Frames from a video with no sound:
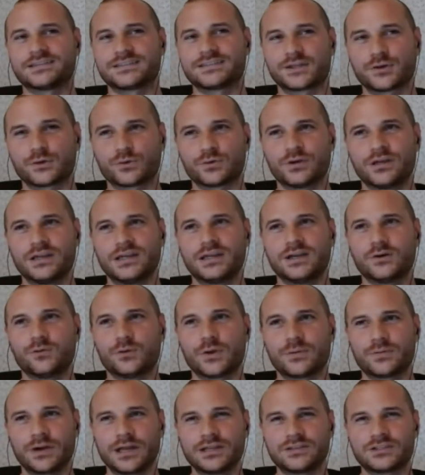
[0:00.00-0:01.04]
So
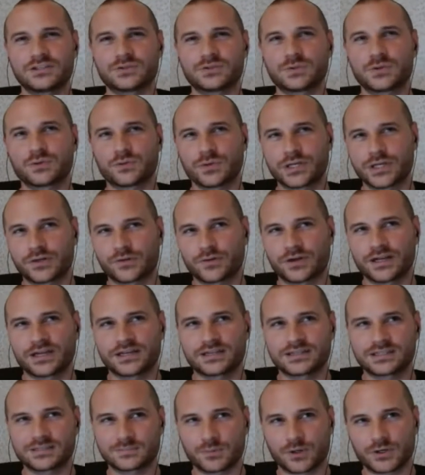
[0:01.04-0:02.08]
we might just be
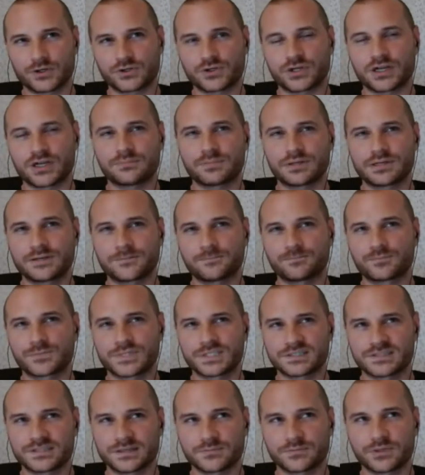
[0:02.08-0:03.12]
recreating smart shopping
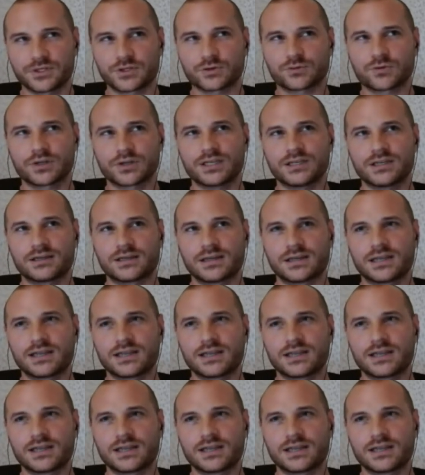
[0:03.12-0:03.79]
to some degree,